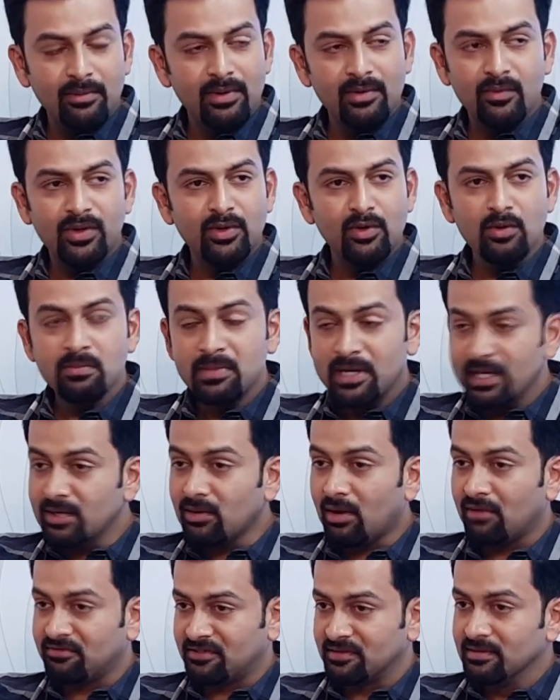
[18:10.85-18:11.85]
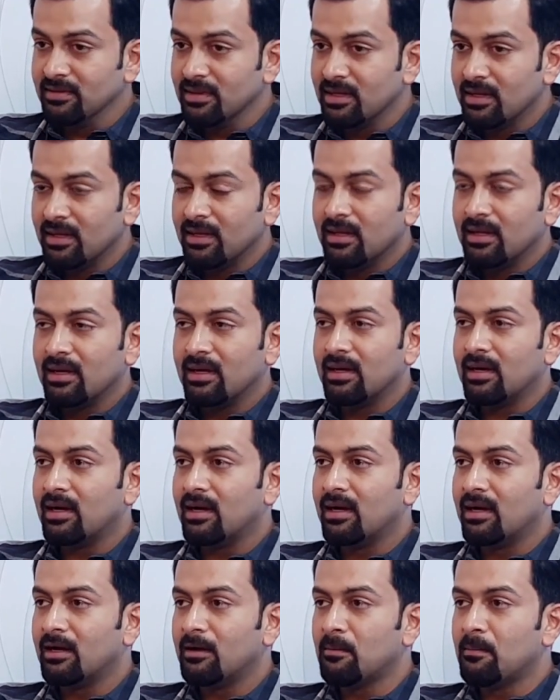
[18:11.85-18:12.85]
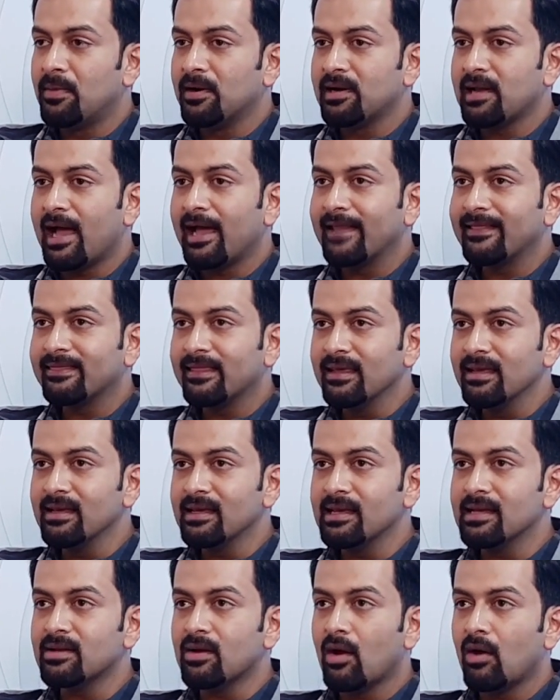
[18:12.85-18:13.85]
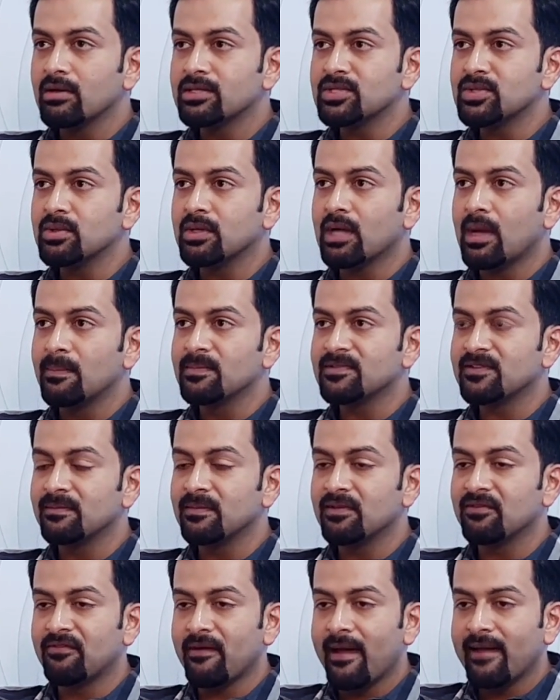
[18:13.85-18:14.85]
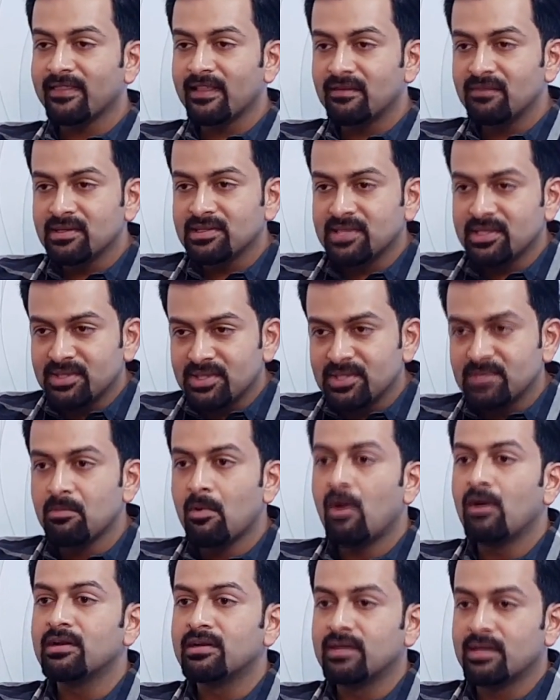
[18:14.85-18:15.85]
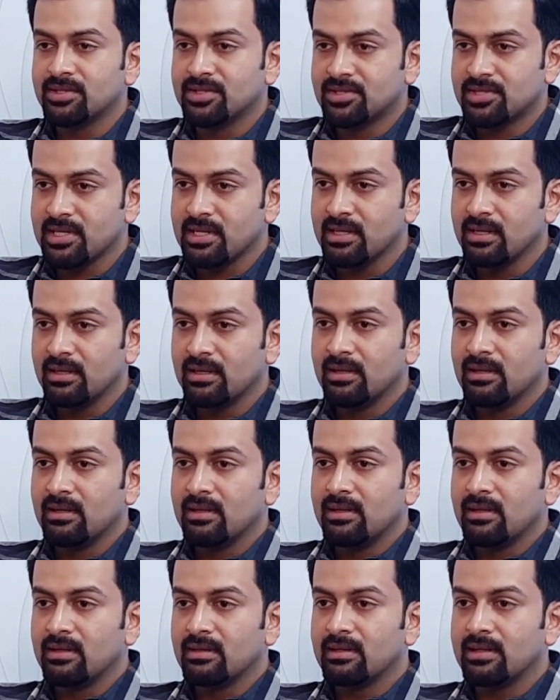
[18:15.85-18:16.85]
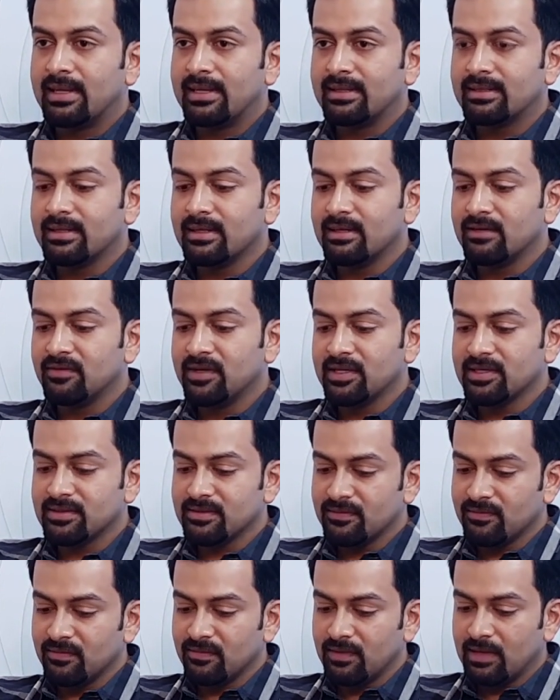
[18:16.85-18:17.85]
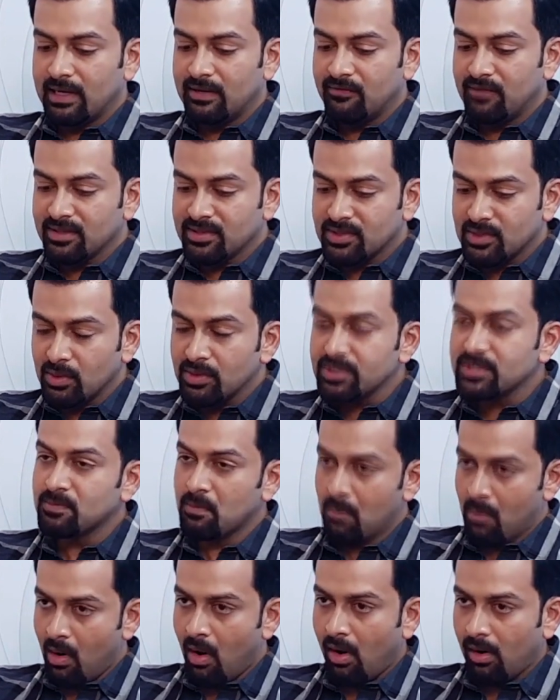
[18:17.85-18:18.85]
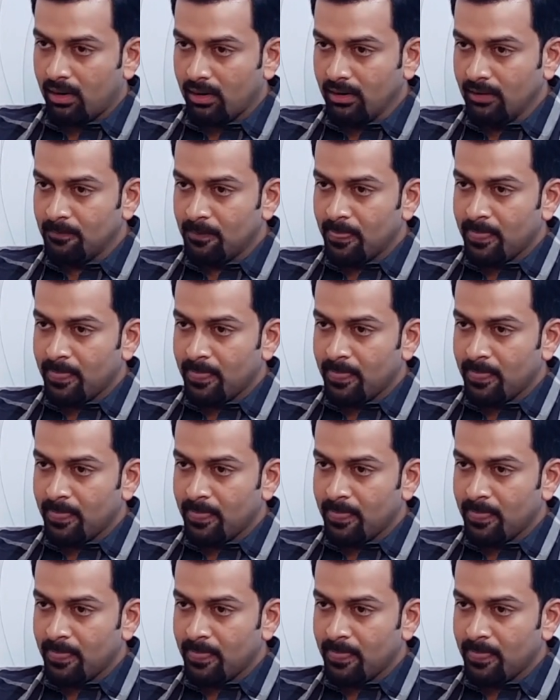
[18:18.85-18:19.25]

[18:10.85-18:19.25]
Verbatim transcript: well we don't meet often. Okay. Uh, but I think it also comes from the fact that we are such a small industry, that uh, we are we are so small.